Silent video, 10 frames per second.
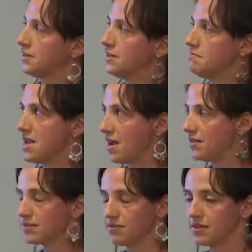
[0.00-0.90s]

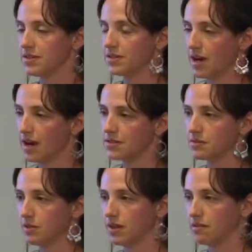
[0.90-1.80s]
demands of this
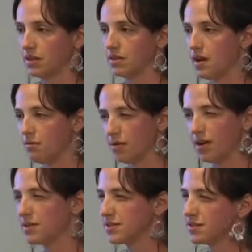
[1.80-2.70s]
task when I really thought,
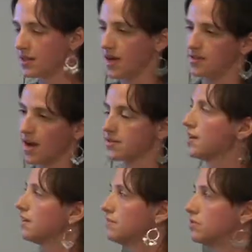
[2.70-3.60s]
what is this task
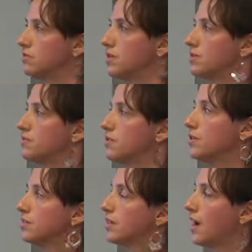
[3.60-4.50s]
asking of students?
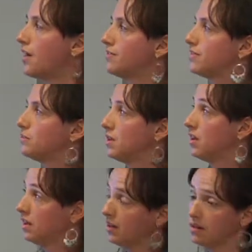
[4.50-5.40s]
First, they have to be
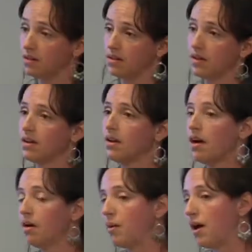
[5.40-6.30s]
clear
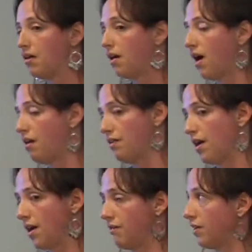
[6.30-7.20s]
about how
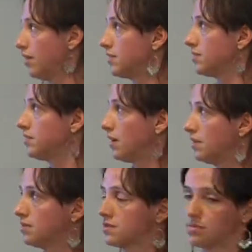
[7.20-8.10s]
that evidence
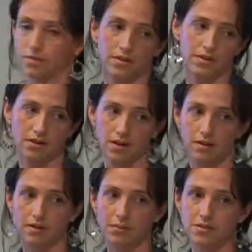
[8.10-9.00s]
does support their
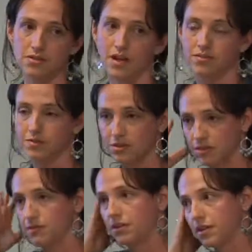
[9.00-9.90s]
argument. So they have to be
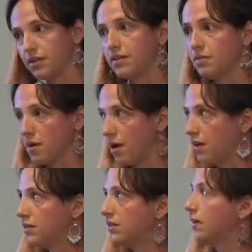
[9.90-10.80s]
sort of clear in their
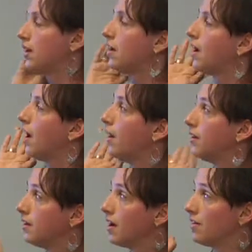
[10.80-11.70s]
mind. And
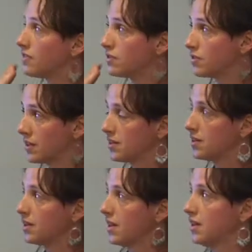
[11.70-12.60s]
then they have to
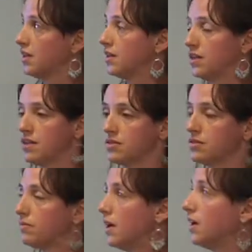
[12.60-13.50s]
translate that thinking
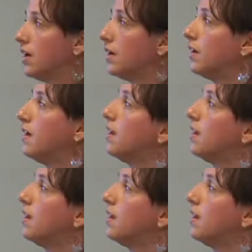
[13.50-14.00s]
into writing